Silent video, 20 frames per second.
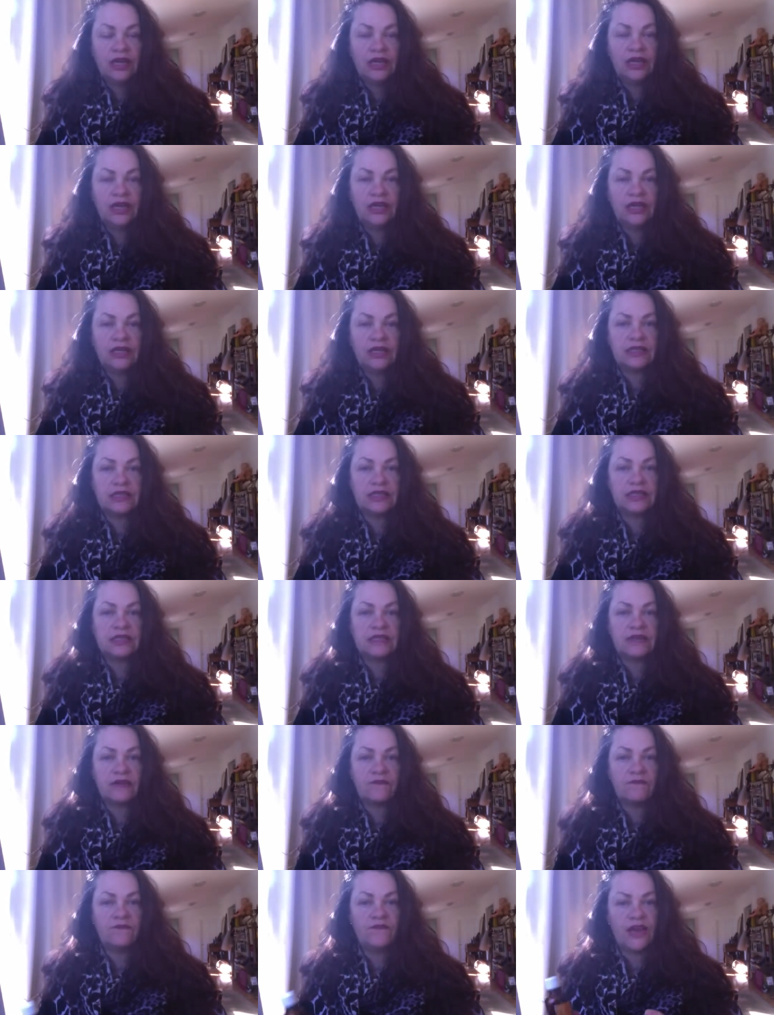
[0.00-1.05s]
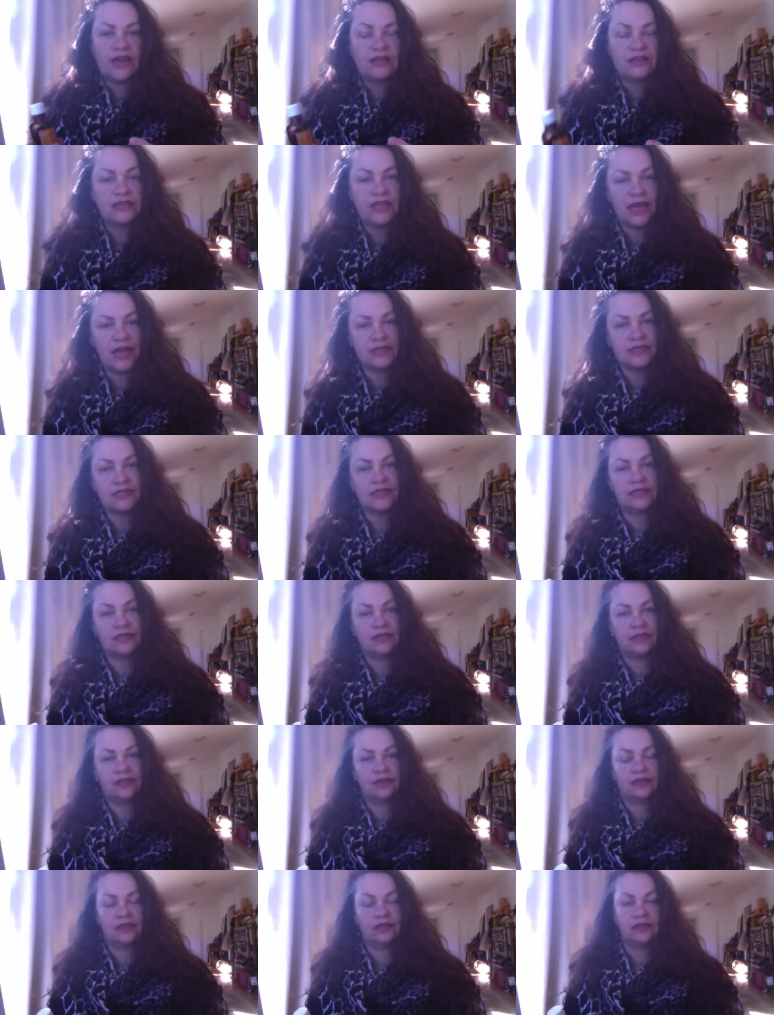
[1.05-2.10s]
It's
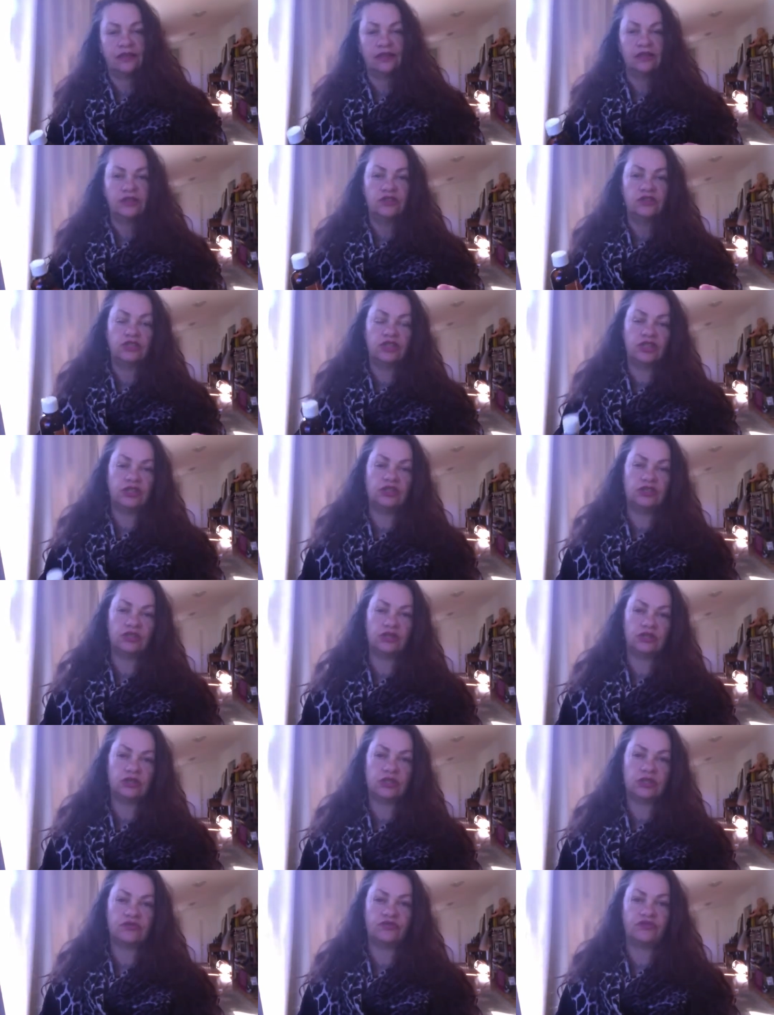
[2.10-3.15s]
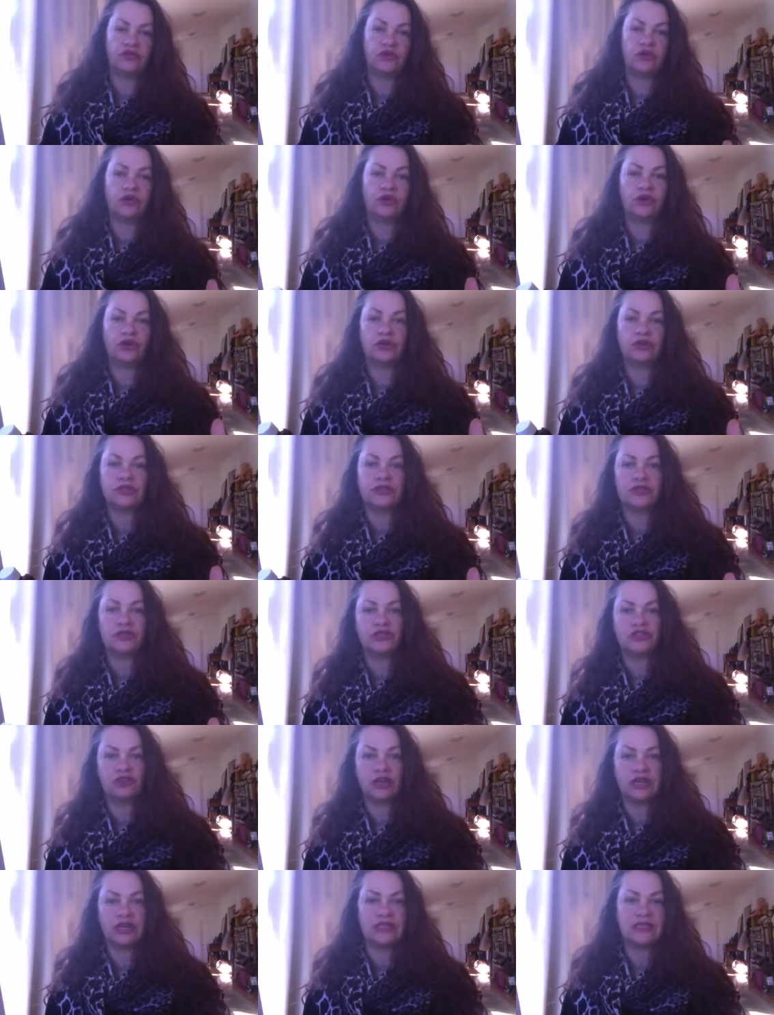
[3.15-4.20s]
fantastic to use for
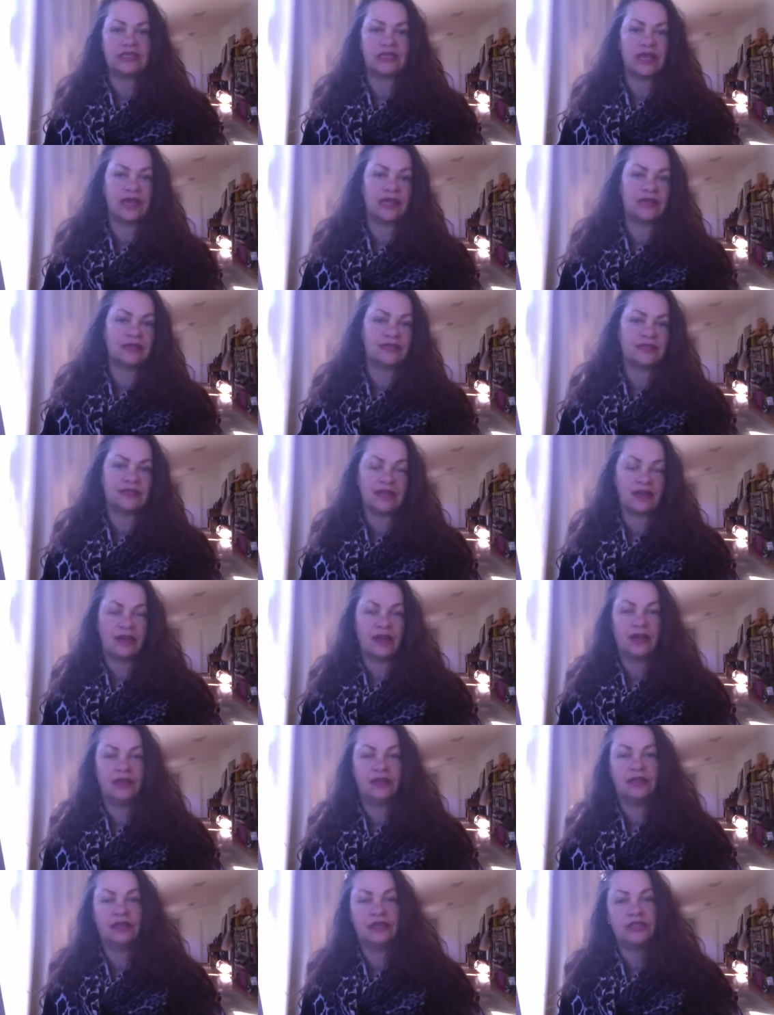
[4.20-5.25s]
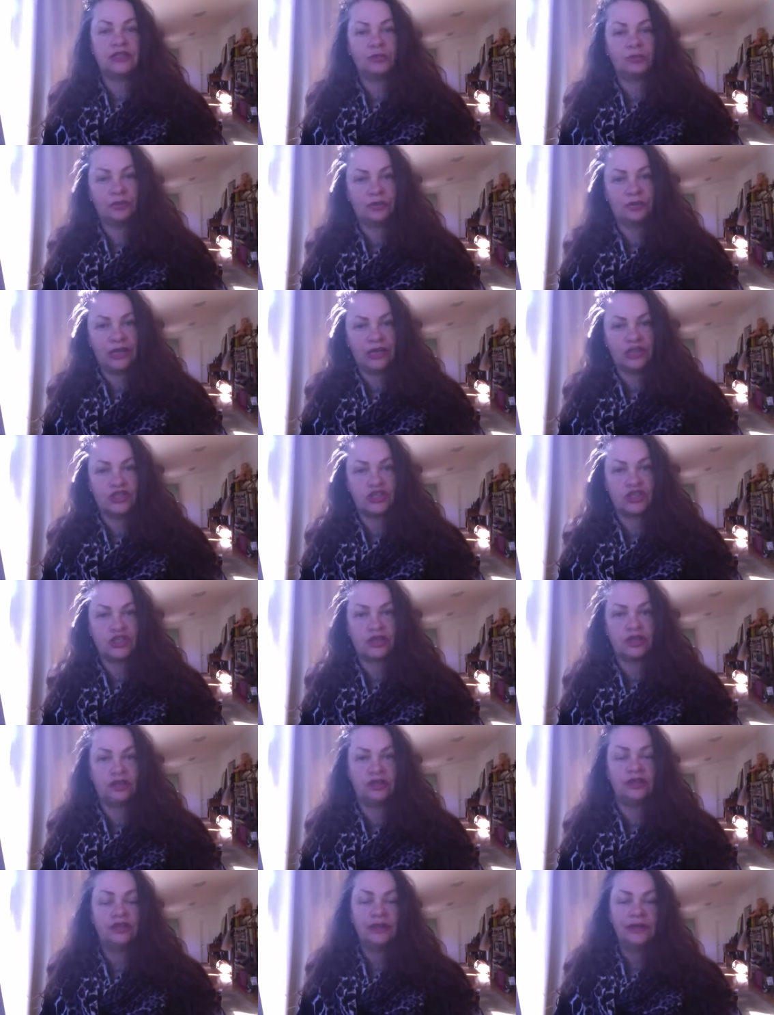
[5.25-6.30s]
stress, anxiety,
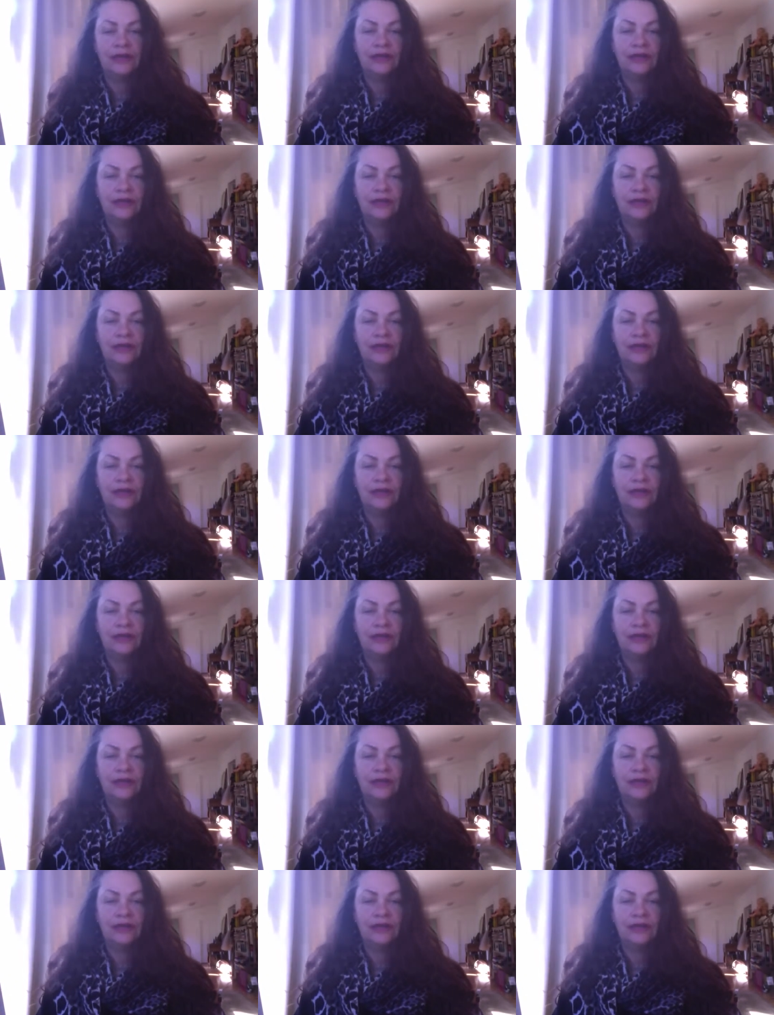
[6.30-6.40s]
depression,